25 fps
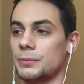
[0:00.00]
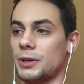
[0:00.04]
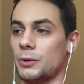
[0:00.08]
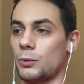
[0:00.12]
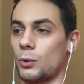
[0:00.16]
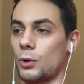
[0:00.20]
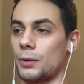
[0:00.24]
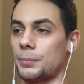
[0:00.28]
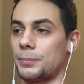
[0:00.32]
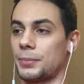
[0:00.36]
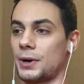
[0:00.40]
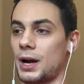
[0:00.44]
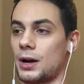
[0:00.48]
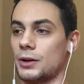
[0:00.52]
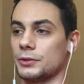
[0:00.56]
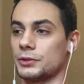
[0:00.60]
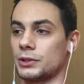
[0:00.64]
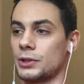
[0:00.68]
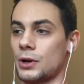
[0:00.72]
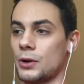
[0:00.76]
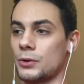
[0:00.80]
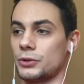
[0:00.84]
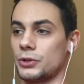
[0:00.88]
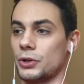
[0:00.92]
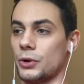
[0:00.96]
Ward-Prowse.
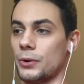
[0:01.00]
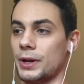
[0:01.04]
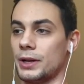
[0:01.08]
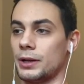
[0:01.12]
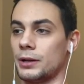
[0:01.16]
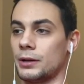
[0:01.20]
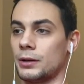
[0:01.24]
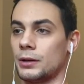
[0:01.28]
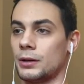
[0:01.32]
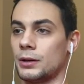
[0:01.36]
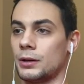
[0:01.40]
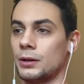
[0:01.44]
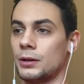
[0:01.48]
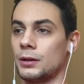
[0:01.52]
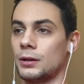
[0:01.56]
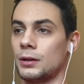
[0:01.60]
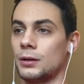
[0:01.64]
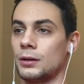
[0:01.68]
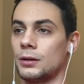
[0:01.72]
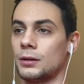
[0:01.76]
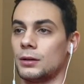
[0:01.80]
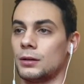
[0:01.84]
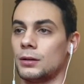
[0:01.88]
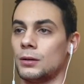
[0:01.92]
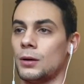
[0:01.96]
Don't do it.
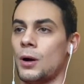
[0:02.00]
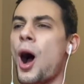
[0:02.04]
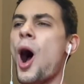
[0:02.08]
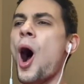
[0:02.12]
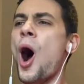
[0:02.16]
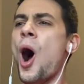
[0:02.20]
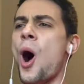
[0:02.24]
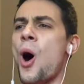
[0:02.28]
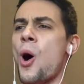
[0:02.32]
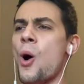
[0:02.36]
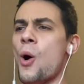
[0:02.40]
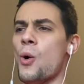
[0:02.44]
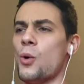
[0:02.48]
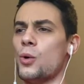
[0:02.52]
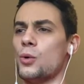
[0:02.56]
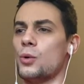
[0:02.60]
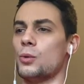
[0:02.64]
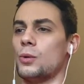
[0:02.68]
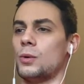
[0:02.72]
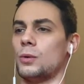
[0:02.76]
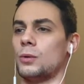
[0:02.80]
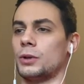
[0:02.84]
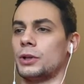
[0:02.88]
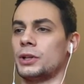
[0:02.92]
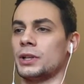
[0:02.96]

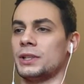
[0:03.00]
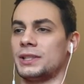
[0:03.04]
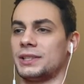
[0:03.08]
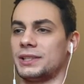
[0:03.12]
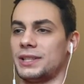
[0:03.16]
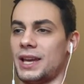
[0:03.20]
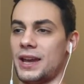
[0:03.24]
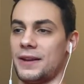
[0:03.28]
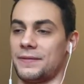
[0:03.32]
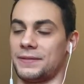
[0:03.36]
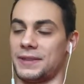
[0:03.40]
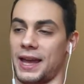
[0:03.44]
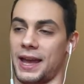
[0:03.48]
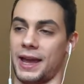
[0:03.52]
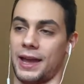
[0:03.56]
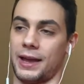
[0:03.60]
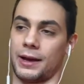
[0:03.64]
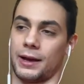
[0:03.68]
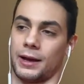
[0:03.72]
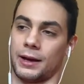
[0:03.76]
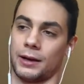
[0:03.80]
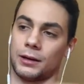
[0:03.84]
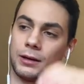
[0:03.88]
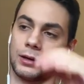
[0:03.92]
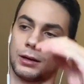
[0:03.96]
Oh! Good save, De
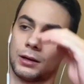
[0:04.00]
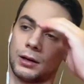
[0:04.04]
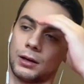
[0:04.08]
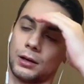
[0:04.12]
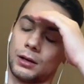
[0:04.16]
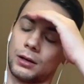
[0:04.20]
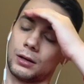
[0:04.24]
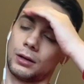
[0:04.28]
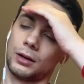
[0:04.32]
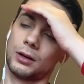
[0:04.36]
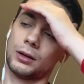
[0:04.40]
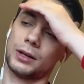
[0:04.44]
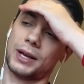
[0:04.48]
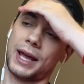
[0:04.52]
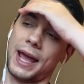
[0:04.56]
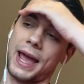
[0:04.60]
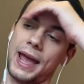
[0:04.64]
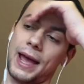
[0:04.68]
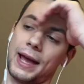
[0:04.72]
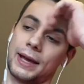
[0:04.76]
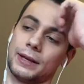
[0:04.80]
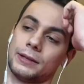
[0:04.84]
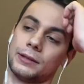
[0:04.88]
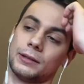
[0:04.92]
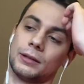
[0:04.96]
Gea. Good
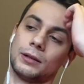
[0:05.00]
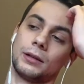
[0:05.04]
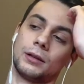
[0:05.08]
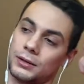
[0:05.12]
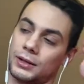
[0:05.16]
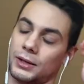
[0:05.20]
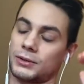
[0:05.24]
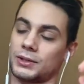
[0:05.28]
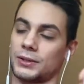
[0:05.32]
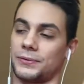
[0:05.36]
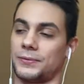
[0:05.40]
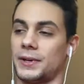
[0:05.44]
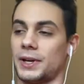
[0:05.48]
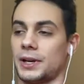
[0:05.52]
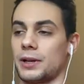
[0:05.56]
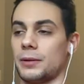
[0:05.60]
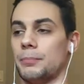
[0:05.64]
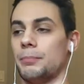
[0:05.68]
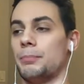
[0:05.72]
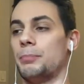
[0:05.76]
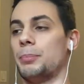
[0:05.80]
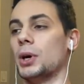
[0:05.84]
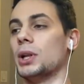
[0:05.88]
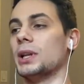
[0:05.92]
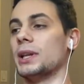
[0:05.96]
hand. That was a
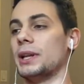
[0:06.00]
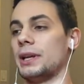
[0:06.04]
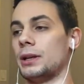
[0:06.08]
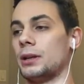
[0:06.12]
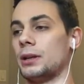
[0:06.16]
fucking bullet.